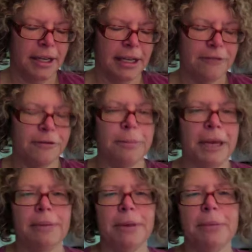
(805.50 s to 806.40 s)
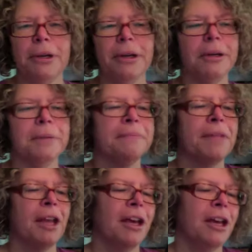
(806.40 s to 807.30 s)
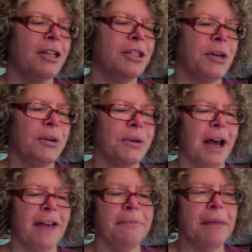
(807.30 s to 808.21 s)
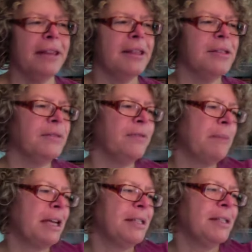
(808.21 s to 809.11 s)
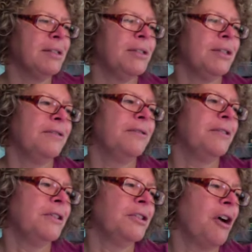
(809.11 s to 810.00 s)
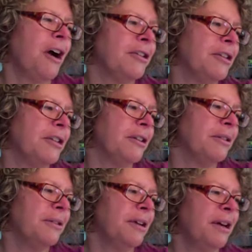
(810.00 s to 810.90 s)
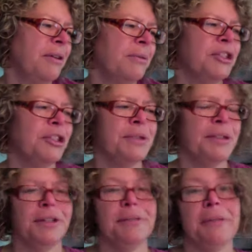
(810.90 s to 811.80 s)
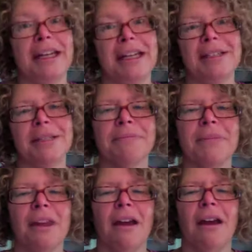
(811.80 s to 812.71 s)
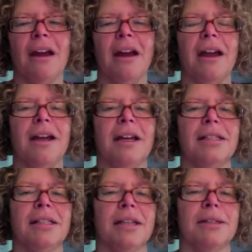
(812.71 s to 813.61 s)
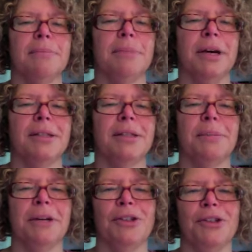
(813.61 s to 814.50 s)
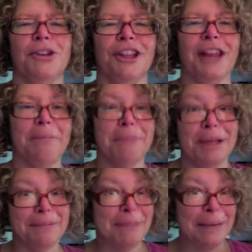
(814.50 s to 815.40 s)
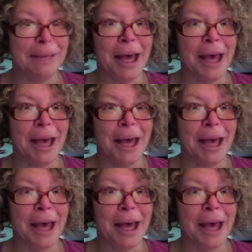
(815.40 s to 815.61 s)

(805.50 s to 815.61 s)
So I've made this for my sister, for her daughter, when she was little, my niece. And it's got some buttons up here so you can get that big baby head into the sweater.